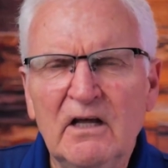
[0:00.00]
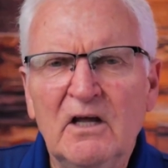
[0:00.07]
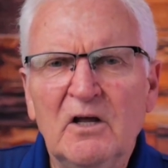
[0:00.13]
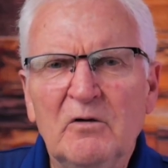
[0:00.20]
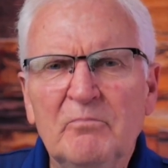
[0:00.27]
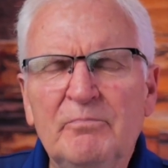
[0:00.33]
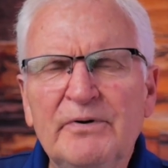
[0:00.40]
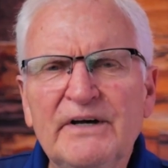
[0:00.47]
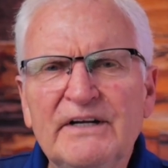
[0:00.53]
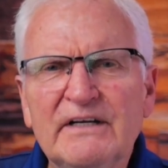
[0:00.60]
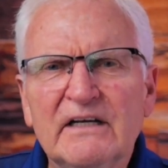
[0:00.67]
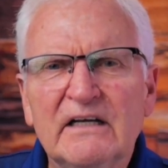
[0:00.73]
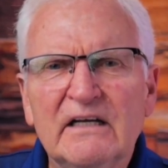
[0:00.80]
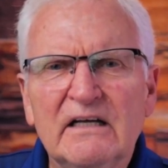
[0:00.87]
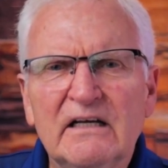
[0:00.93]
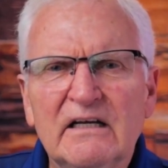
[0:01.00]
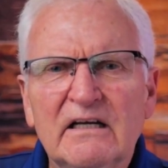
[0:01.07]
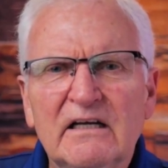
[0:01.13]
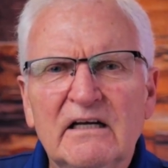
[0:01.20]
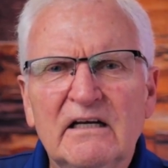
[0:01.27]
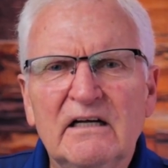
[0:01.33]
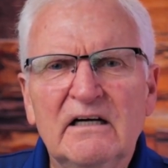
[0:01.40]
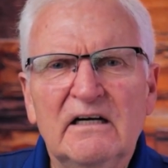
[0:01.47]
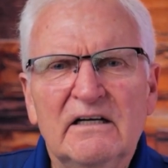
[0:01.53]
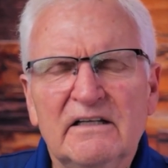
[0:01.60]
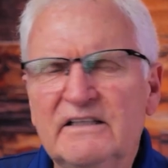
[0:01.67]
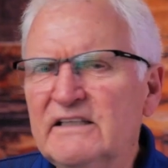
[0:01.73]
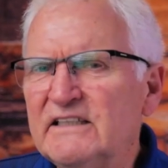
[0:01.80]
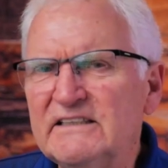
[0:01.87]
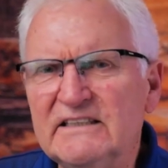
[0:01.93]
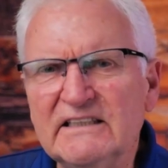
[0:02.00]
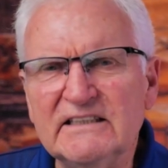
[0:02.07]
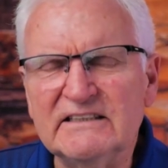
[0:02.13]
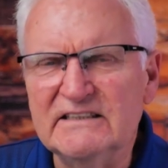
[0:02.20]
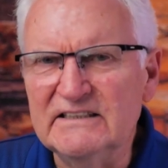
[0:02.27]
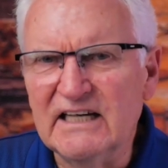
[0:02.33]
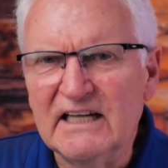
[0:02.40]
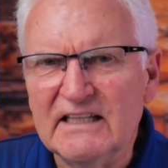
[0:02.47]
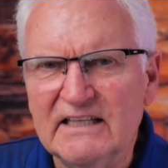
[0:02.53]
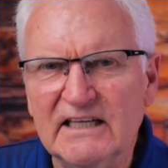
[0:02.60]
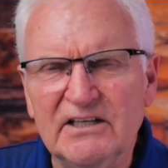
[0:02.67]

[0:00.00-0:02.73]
But this is nothing.